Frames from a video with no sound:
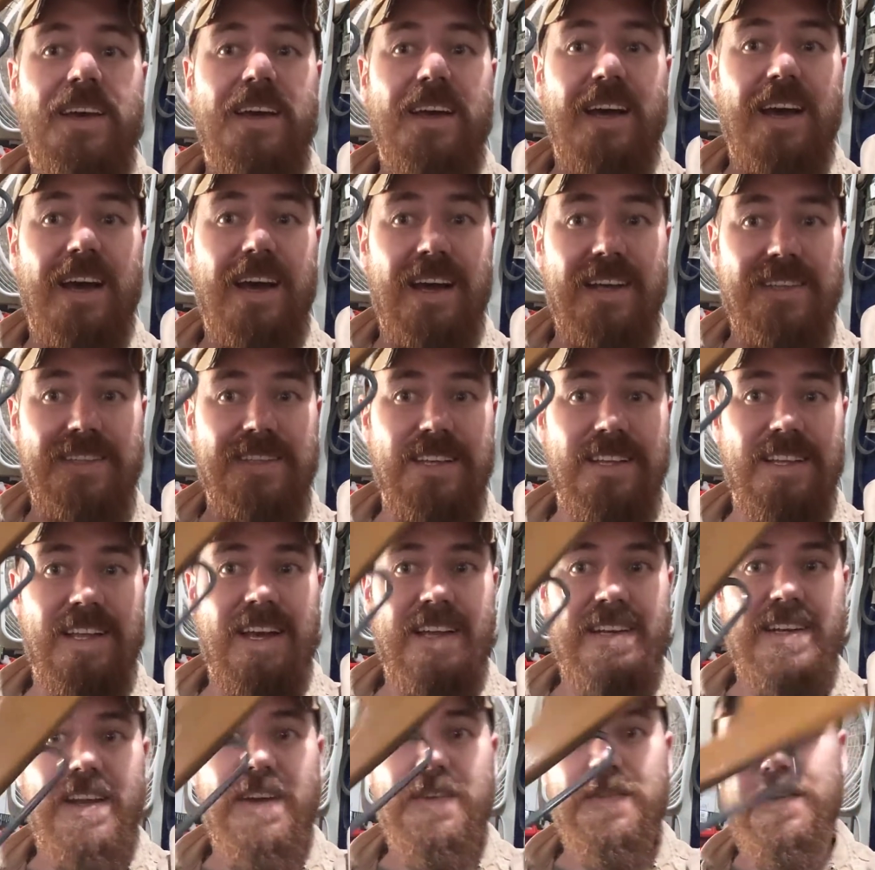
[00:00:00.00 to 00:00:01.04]
that's a
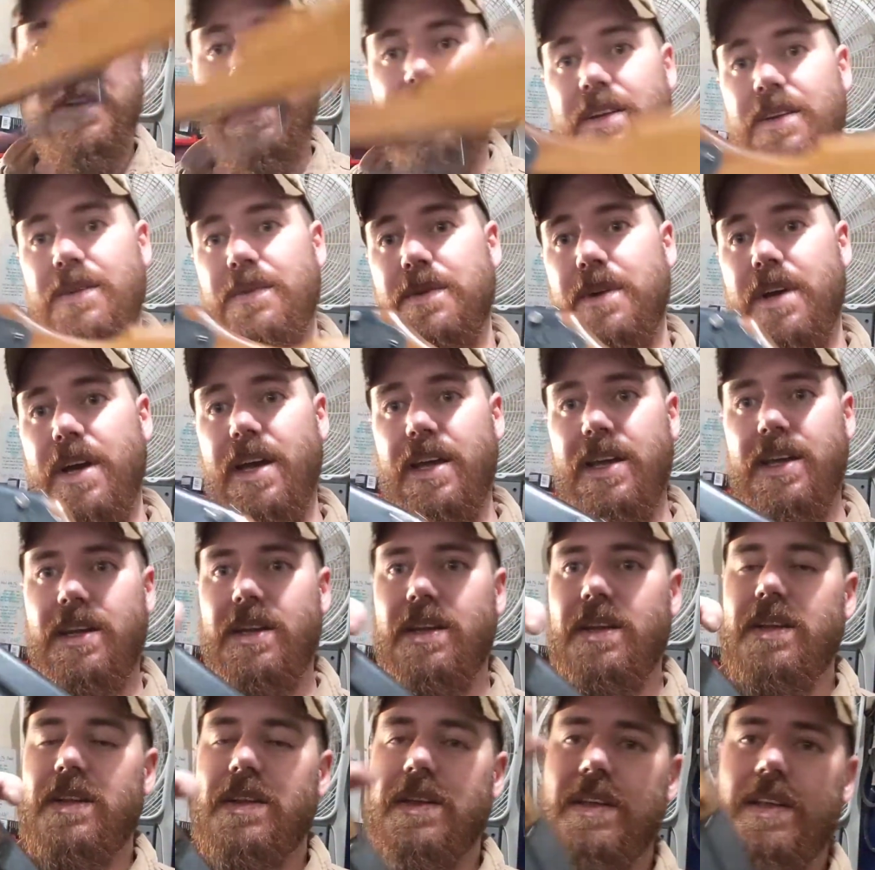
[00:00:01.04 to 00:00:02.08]
lot different, right?
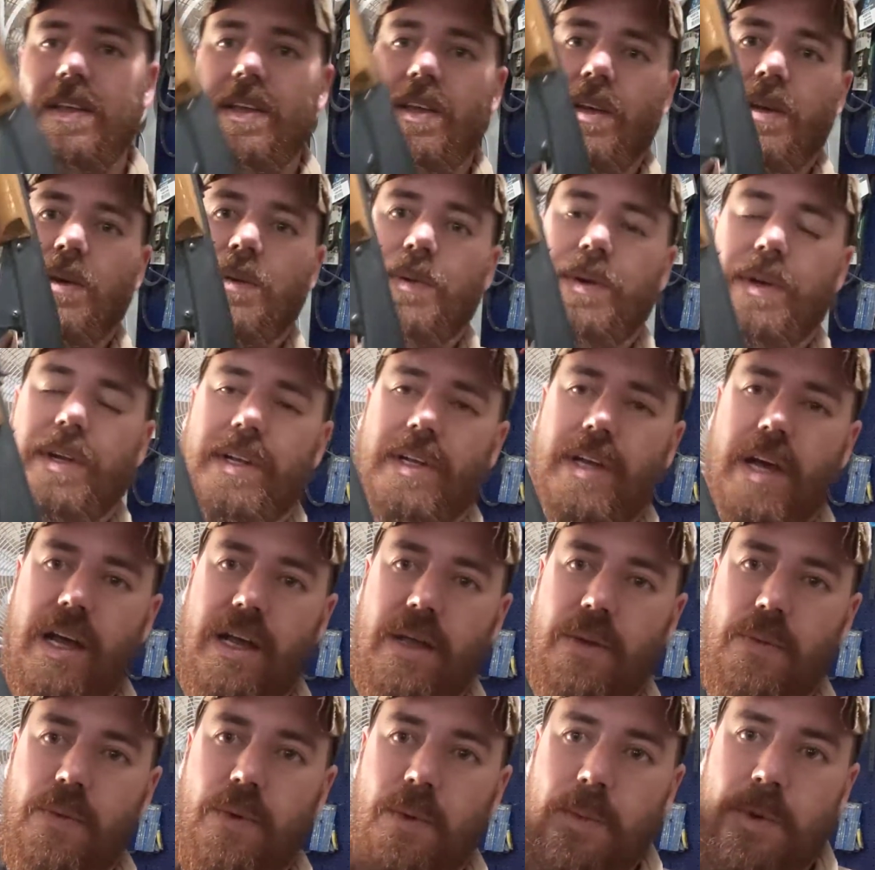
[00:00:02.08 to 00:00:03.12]
We're gonna cock
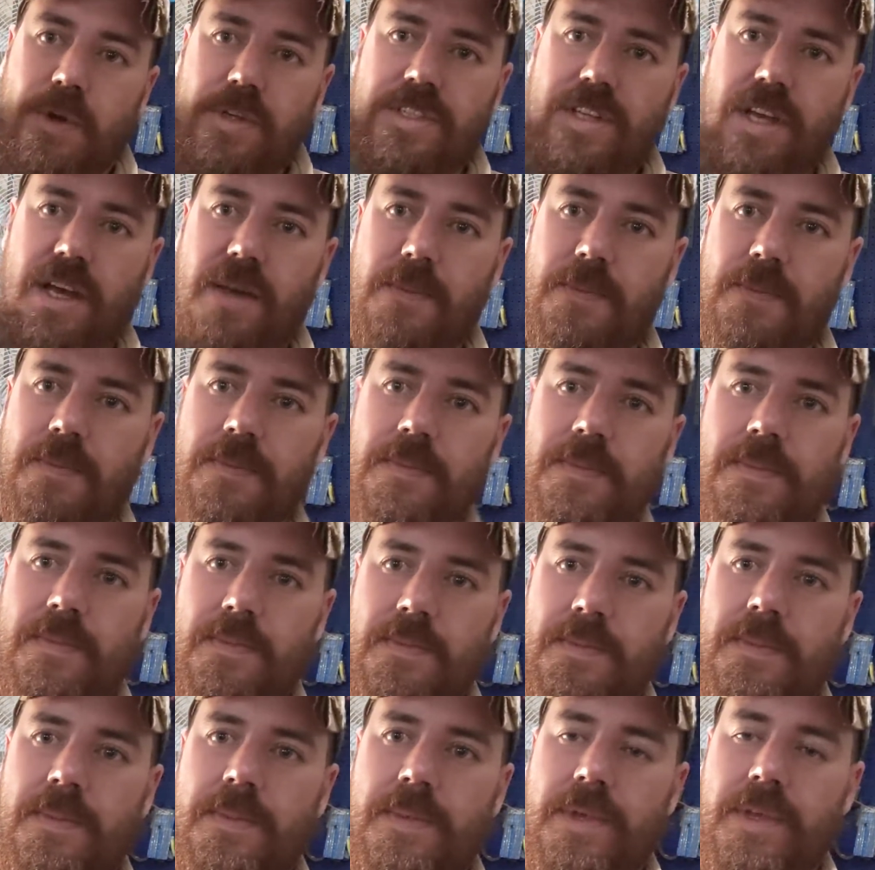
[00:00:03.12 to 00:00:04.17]
it one more time.
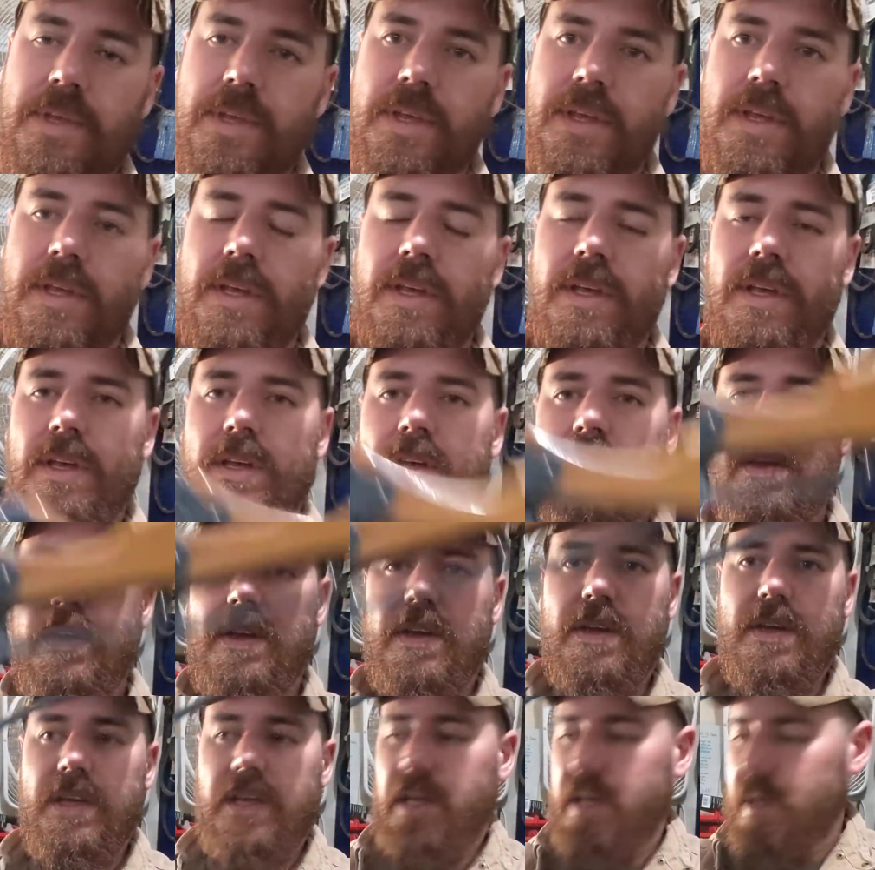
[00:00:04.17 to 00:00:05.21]

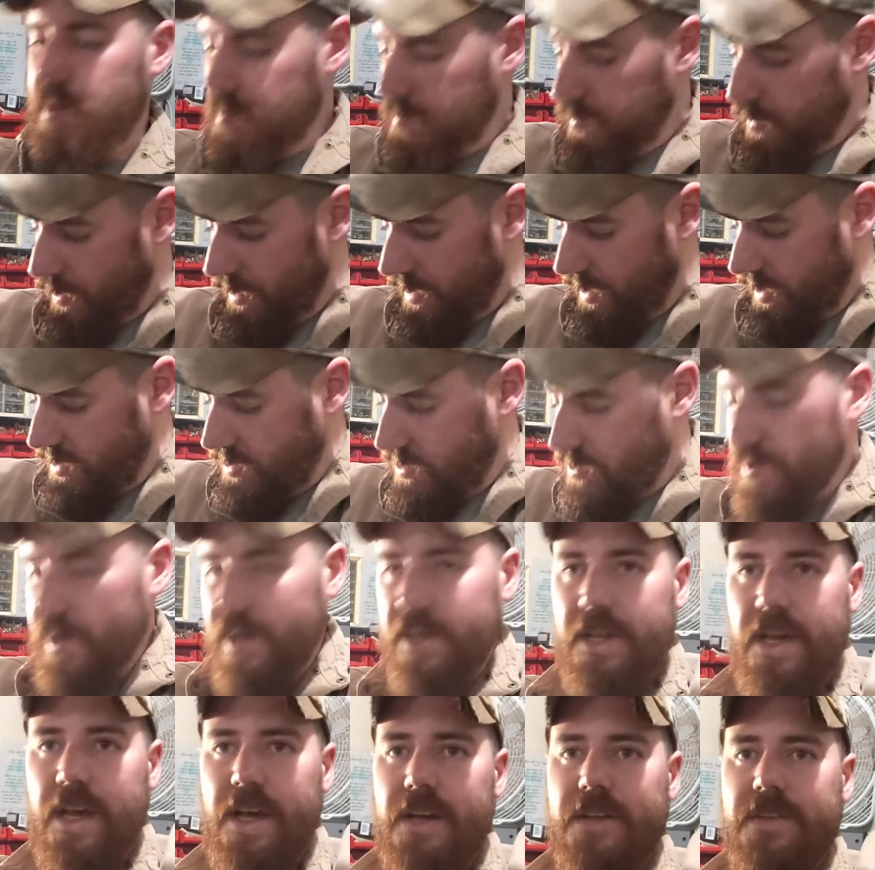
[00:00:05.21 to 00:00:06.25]
Again, putting it
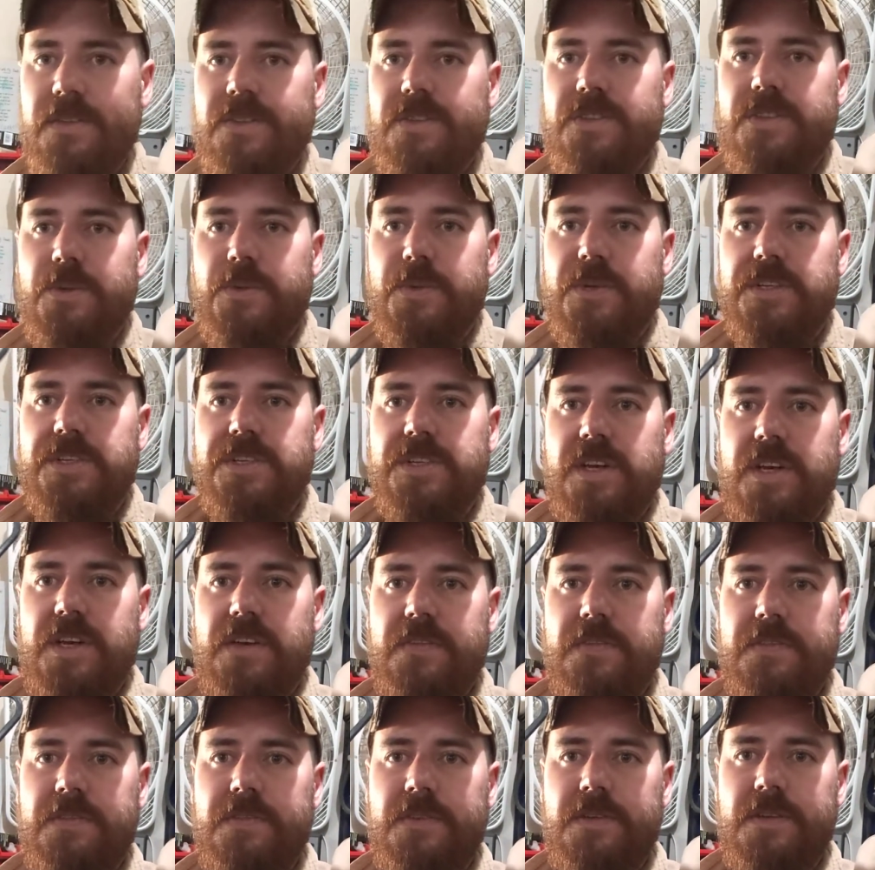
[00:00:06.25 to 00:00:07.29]
straight down somewhere
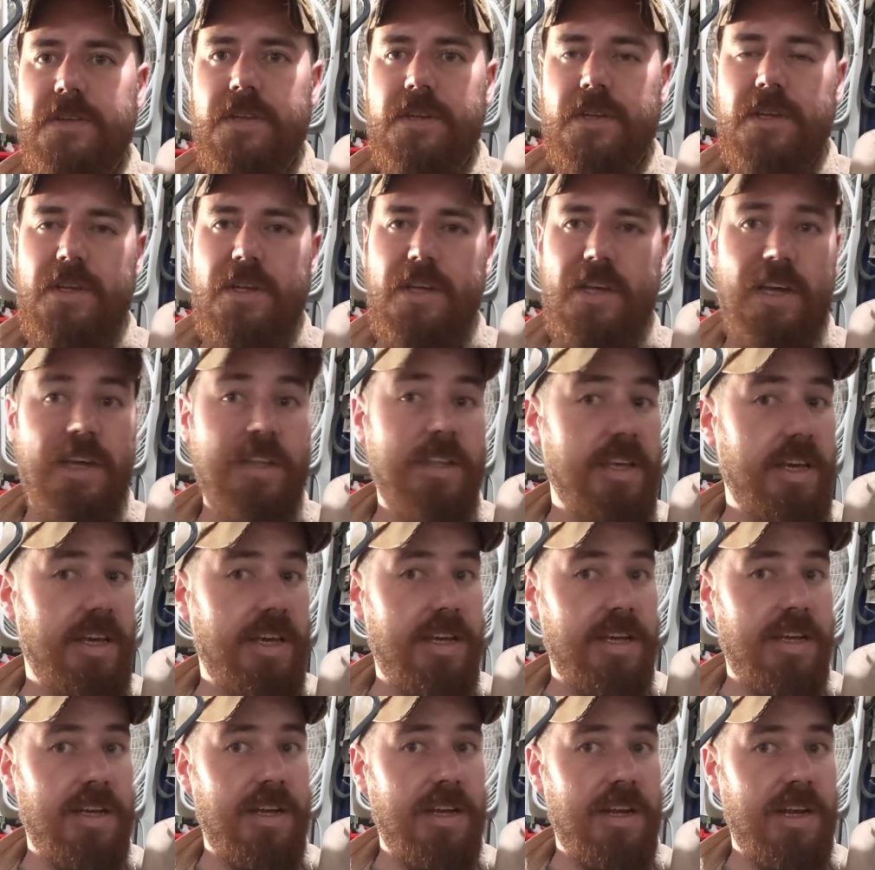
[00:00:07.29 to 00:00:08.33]
safe, and
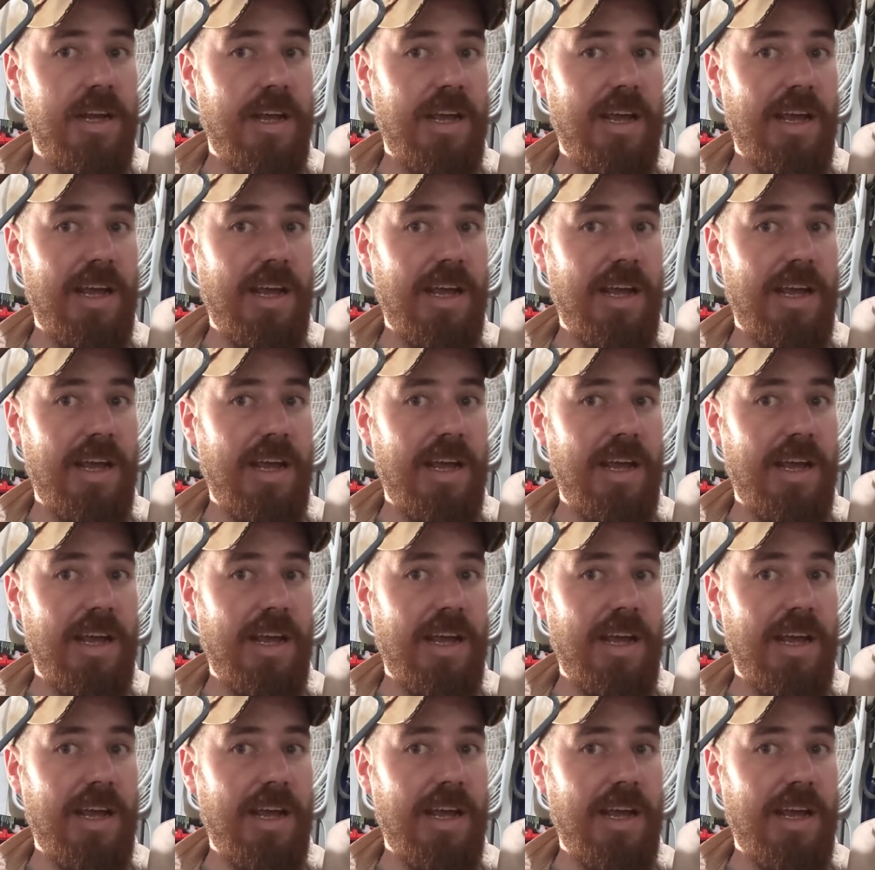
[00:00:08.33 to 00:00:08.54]
then,